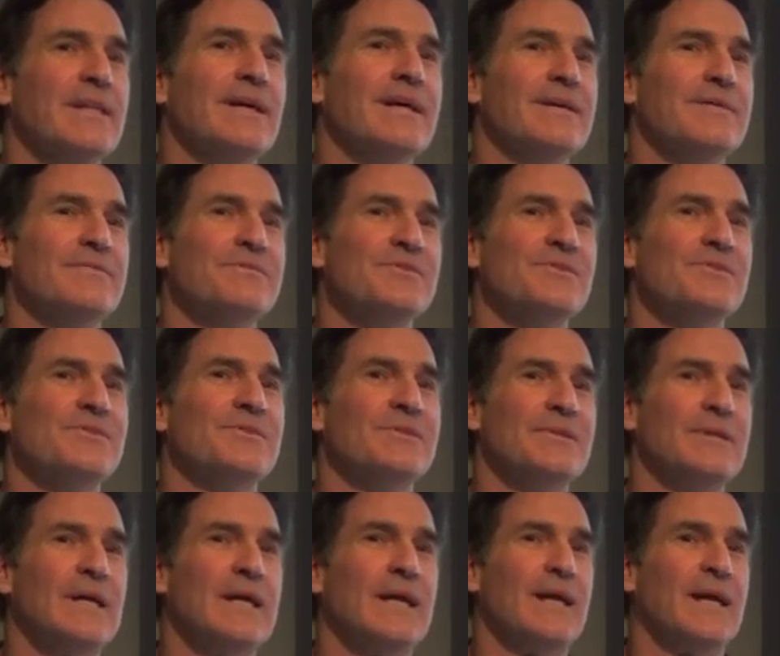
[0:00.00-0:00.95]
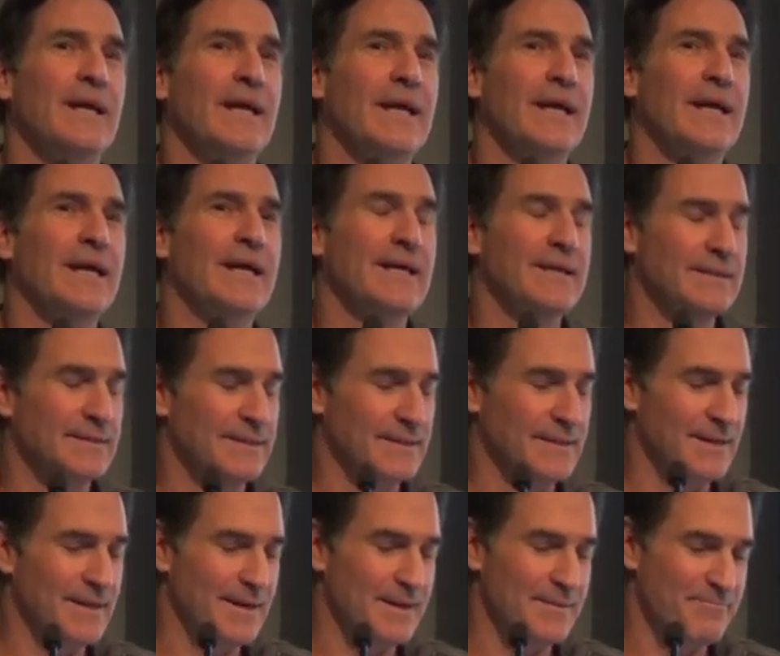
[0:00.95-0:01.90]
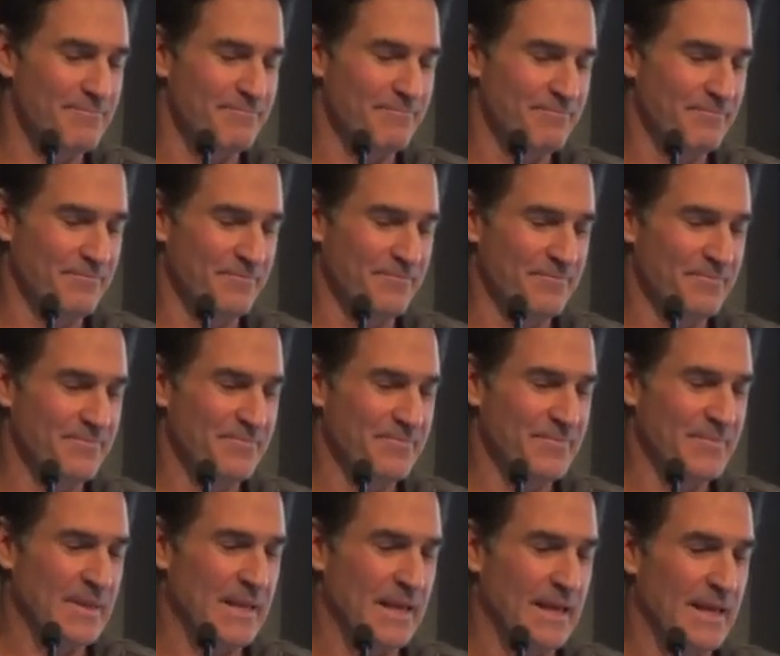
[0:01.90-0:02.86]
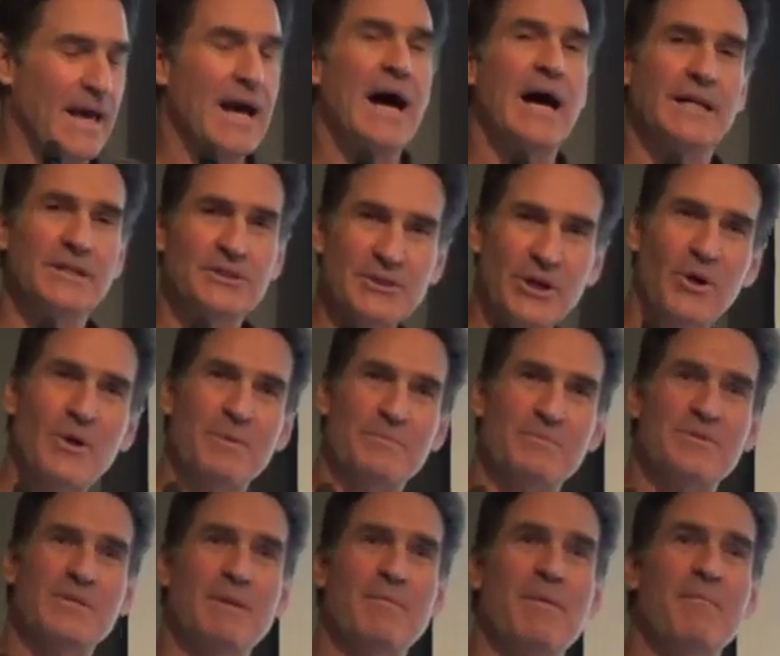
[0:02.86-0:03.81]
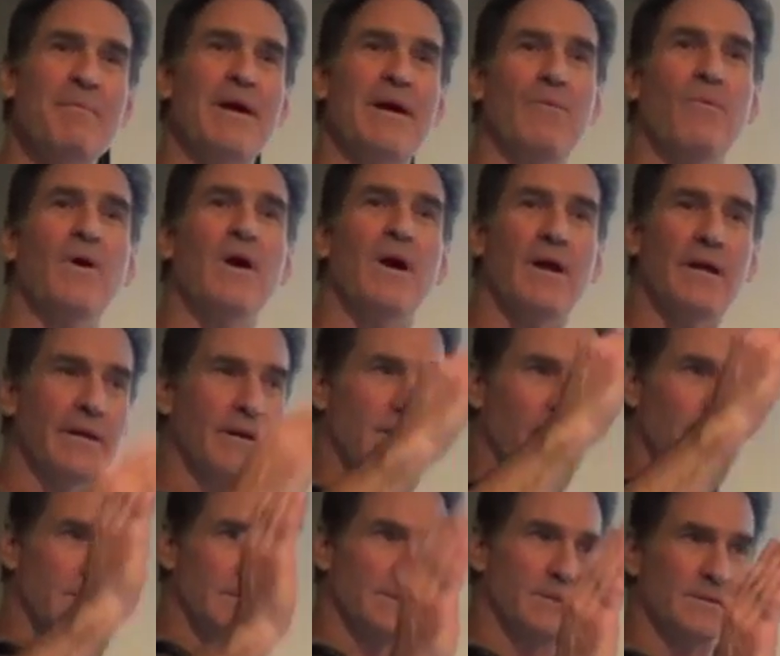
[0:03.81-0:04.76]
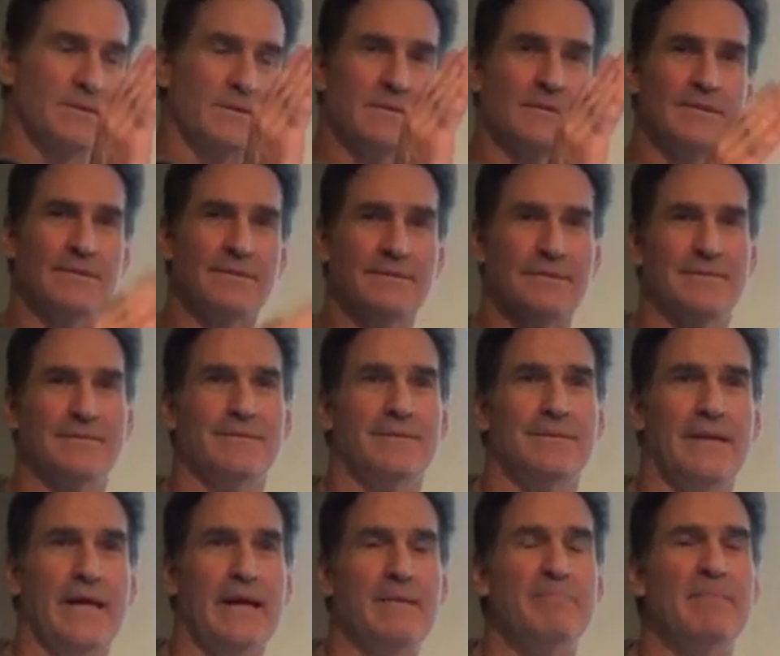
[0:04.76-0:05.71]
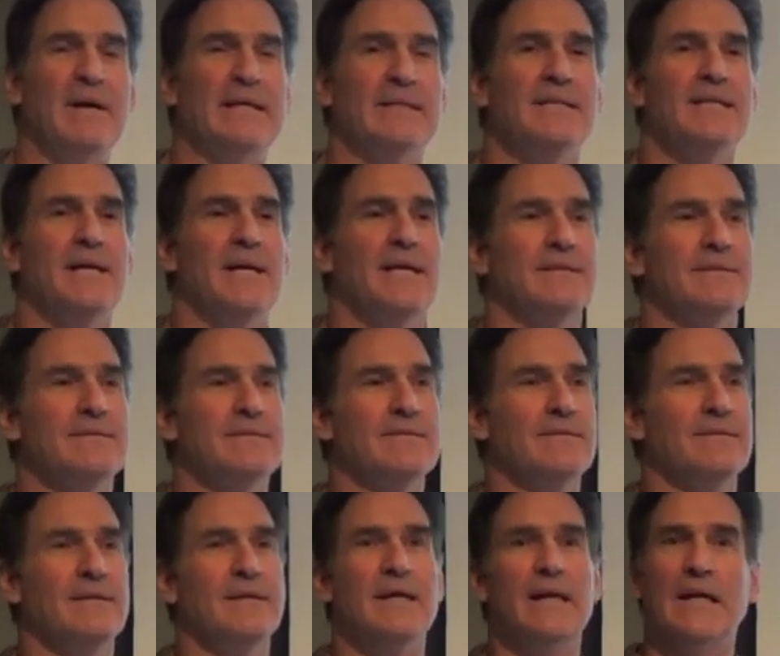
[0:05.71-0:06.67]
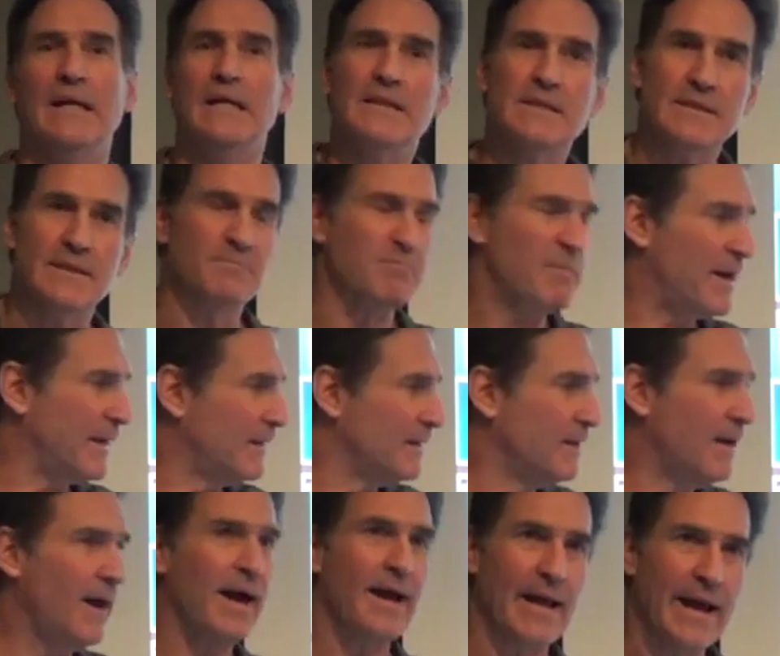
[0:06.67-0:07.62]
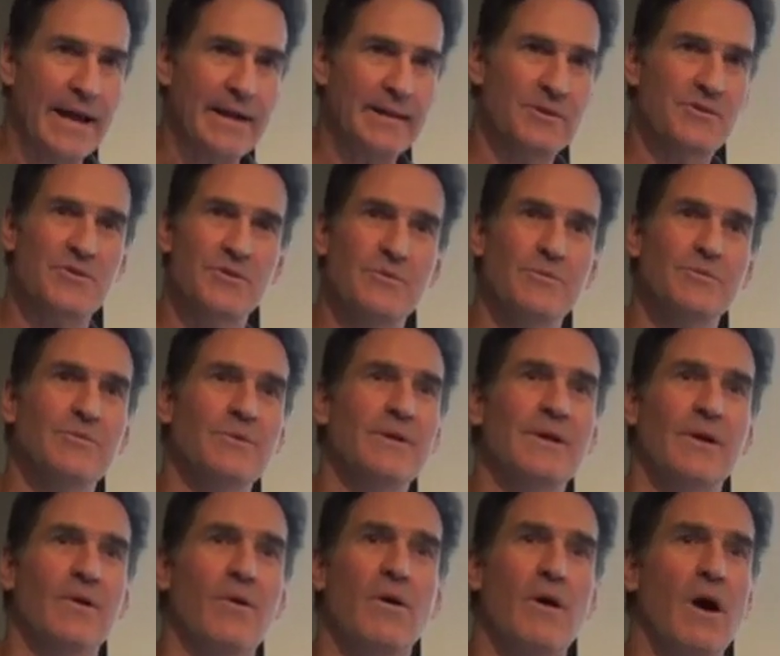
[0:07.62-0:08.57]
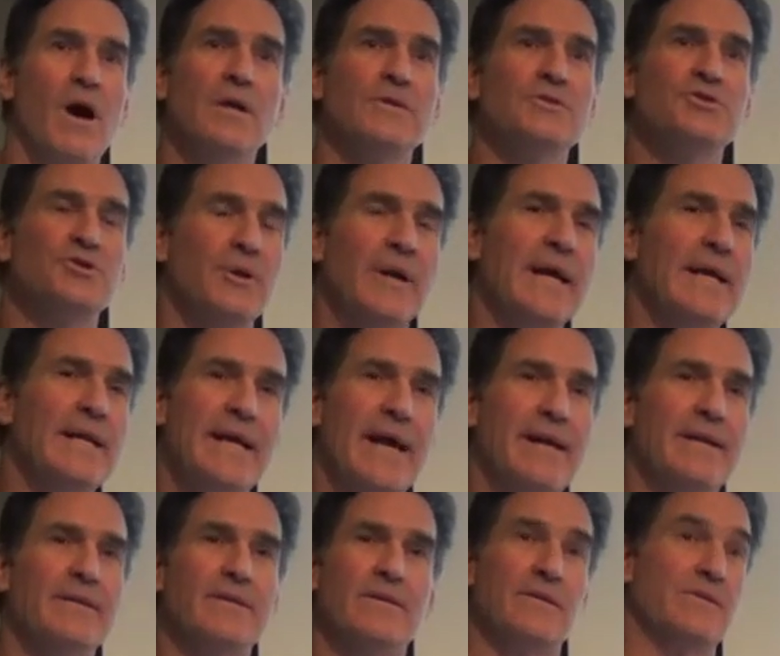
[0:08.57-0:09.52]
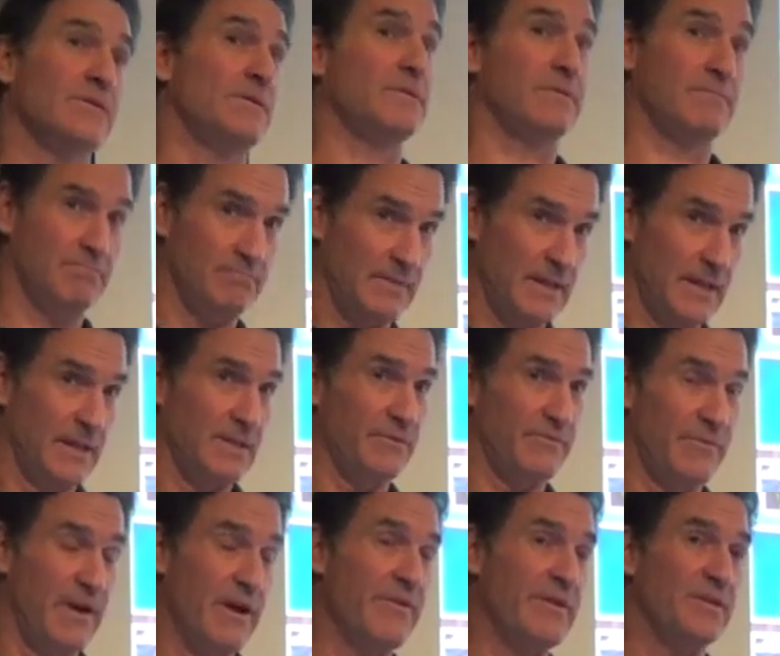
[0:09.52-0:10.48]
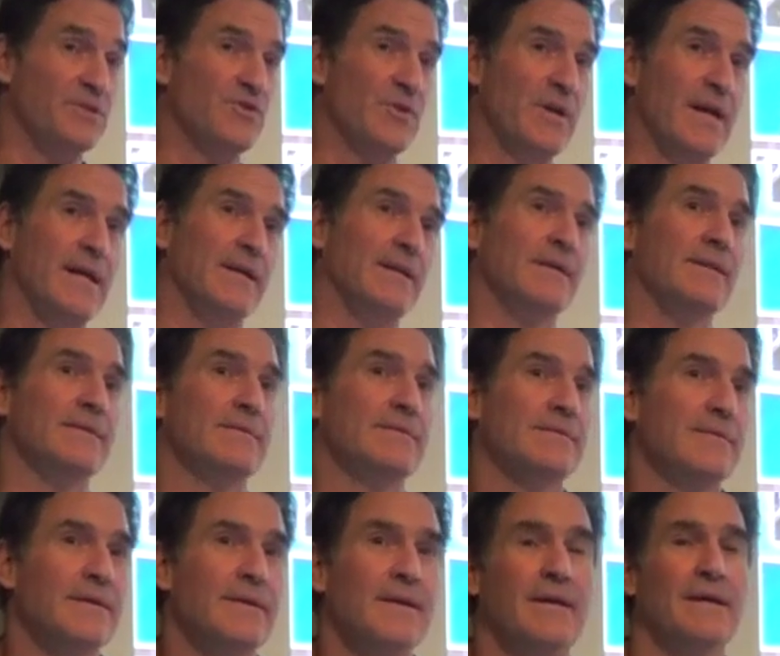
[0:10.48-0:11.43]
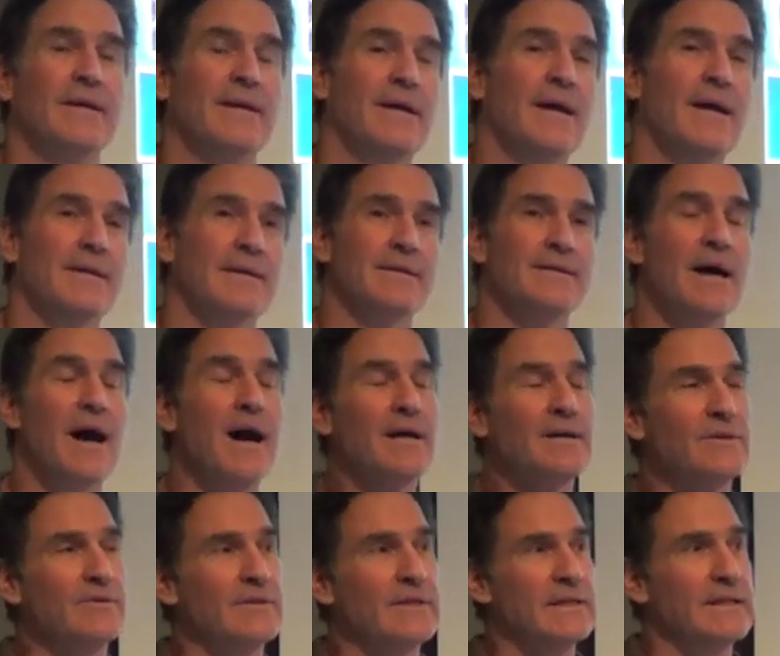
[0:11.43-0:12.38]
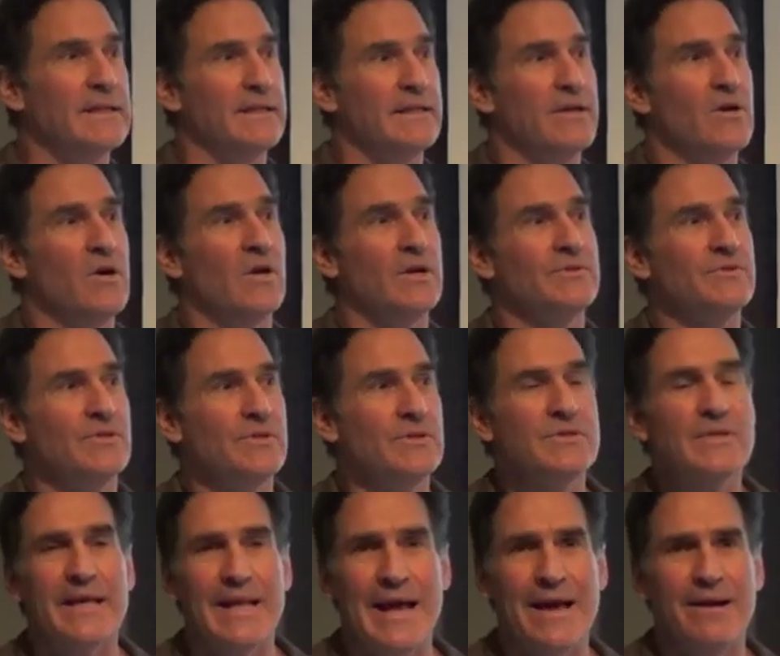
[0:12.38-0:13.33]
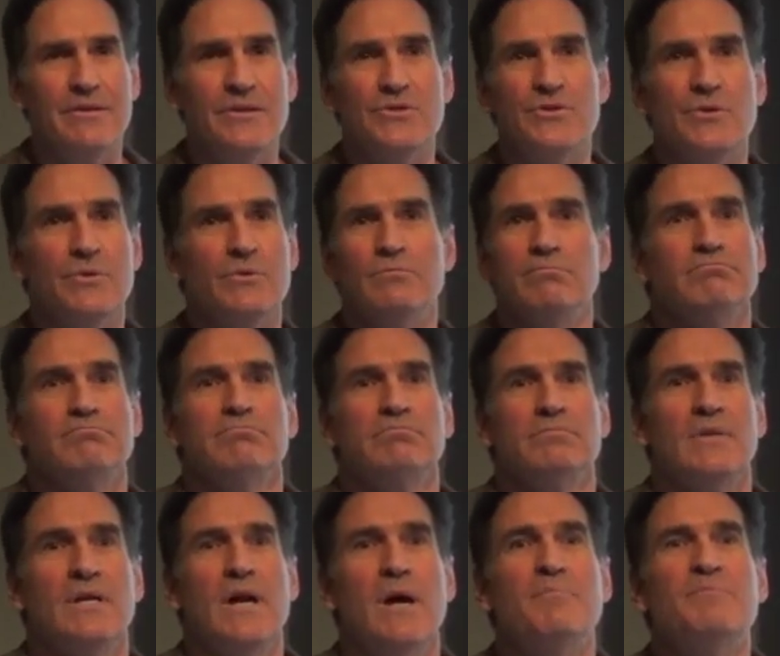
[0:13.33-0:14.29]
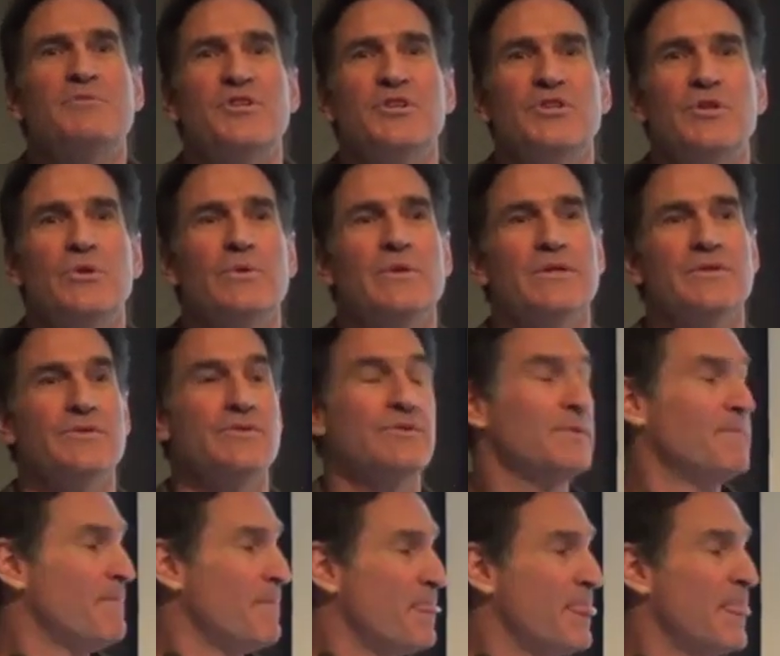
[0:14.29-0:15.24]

lives, and um, I showed him some of my work, you know, just eight by tens. And he said, "My God, how did you, you know, untrained? How did? Because he's very trained. He's got a doctorate in the arts." He said, "How did you come to do this?"